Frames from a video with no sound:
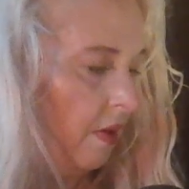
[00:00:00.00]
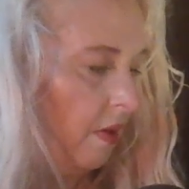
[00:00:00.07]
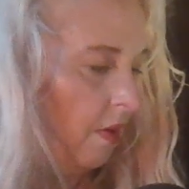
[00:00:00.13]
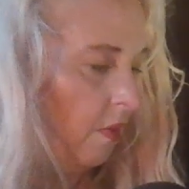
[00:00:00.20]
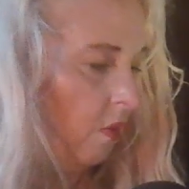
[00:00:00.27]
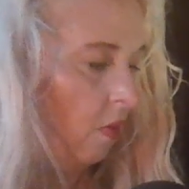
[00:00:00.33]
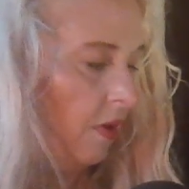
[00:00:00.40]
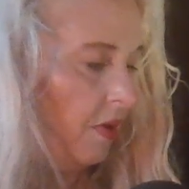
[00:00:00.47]

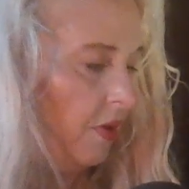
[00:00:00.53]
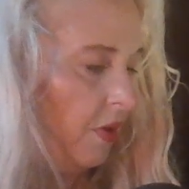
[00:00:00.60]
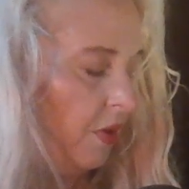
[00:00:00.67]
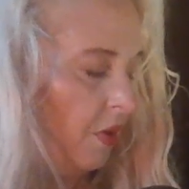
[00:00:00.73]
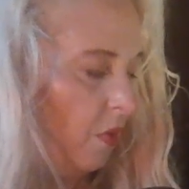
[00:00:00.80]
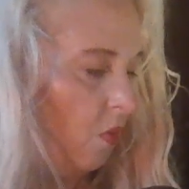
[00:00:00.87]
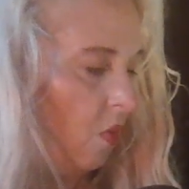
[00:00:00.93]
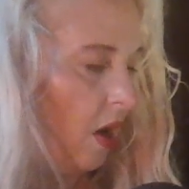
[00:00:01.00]
wonder
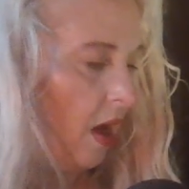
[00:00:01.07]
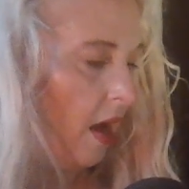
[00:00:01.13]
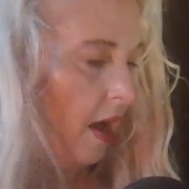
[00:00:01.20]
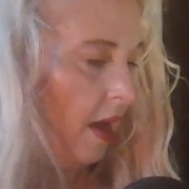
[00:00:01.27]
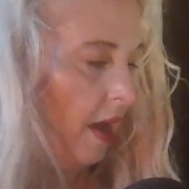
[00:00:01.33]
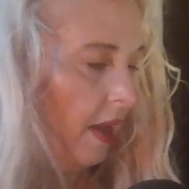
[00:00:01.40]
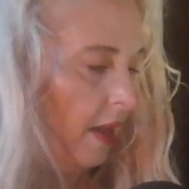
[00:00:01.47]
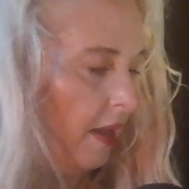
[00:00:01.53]

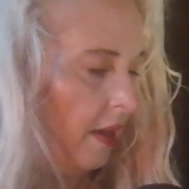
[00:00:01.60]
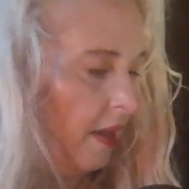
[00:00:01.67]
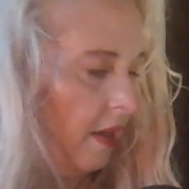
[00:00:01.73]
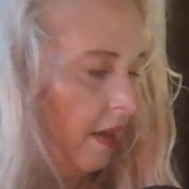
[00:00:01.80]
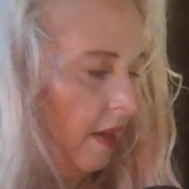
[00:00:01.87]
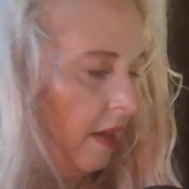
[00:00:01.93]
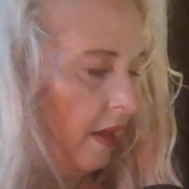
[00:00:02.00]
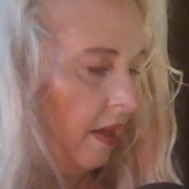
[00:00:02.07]
why
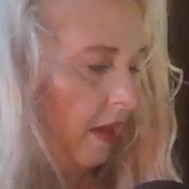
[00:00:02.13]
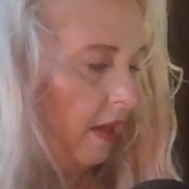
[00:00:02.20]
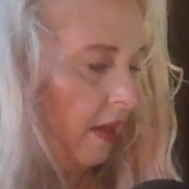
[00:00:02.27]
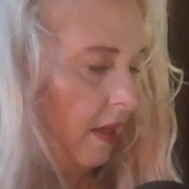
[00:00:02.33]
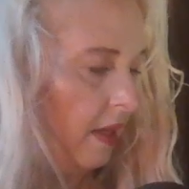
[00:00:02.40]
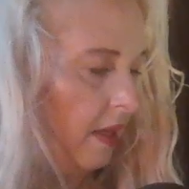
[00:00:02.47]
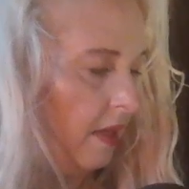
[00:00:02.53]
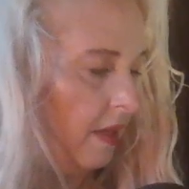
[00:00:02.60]

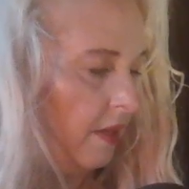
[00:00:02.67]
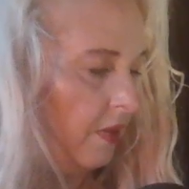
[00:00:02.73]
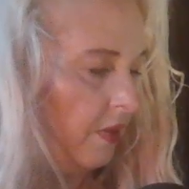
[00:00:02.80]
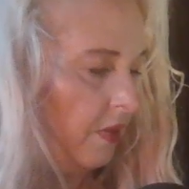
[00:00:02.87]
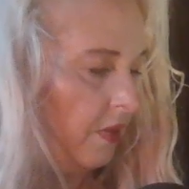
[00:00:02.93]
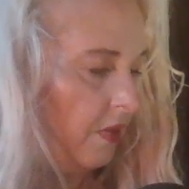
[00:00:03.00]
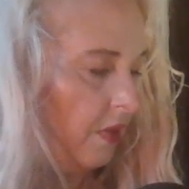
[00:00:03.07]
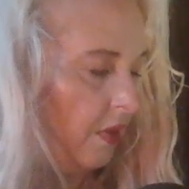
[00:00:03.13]
it
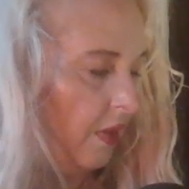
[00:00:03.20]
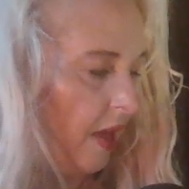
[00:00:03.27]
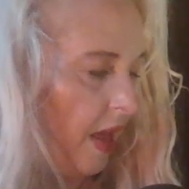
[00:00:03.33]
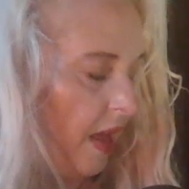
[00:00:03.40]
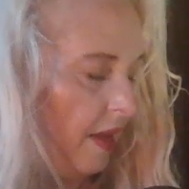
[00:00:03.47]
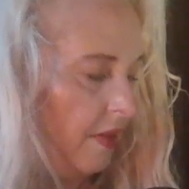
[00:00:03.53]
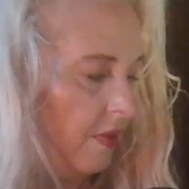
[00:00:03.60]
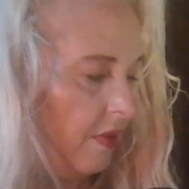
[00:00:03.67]
is
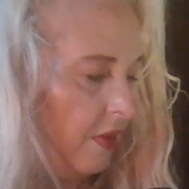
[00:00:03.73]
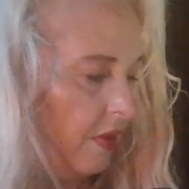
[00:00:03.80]
that